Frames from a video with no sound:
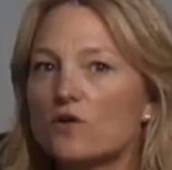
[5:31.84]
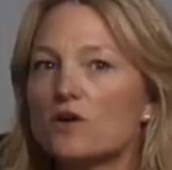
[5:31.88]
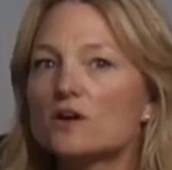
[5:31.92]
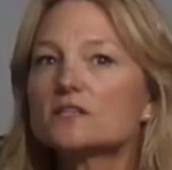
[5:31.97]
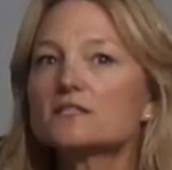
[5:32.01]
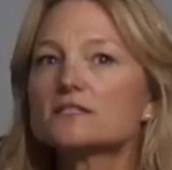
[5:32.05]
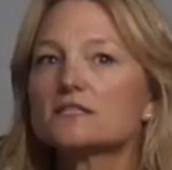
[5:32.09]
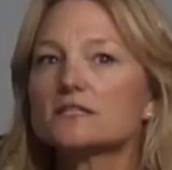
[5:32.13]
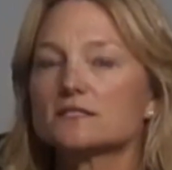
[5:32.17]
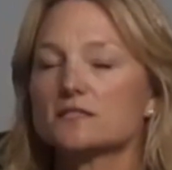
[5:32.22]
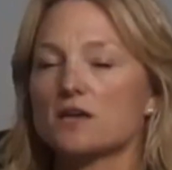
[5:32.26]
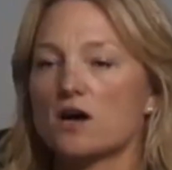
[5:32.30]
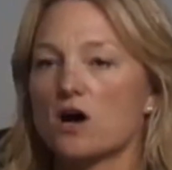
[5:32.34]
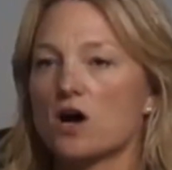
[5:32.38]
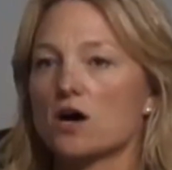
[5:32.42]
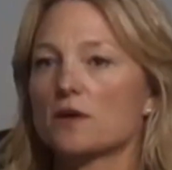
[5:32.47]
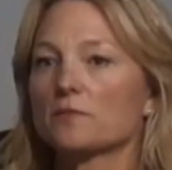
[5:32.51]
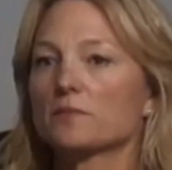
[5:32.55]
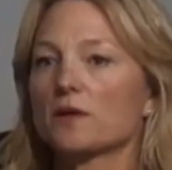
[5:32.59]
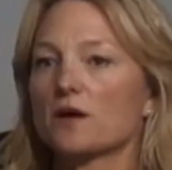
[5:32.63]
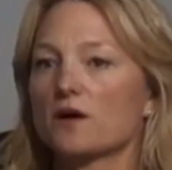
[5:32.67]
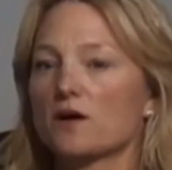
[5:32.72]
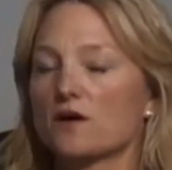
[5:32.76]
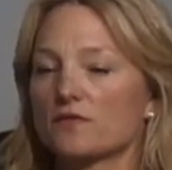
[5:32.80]
far as the
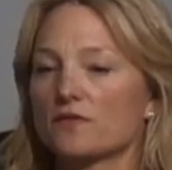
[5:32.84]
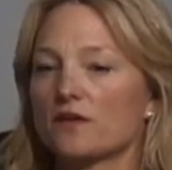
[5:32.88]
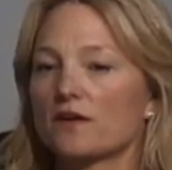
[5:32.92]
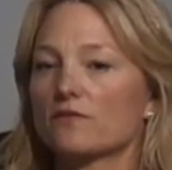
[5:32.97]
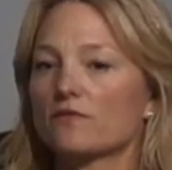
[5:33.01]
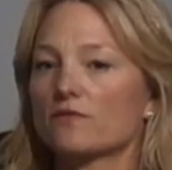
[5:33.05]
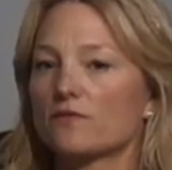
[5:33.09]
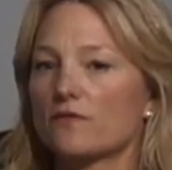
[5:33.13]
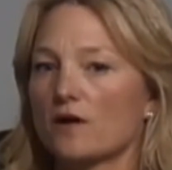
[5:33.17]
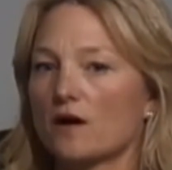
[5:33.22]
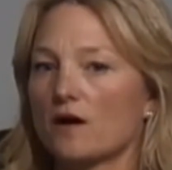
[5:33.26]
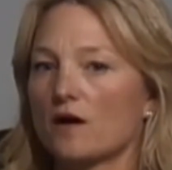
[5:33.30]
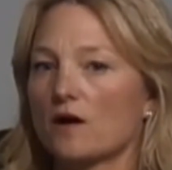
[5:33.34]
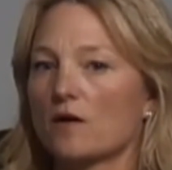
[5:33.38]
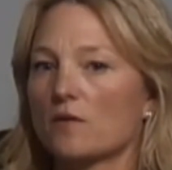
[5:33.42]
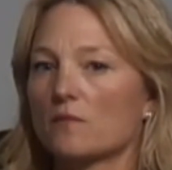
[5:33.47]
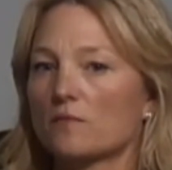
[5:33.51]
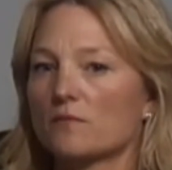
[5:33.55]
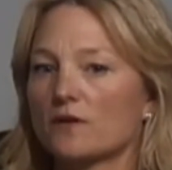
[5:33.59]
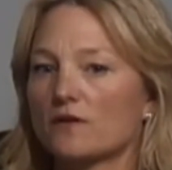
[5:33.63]
timeline, they've um,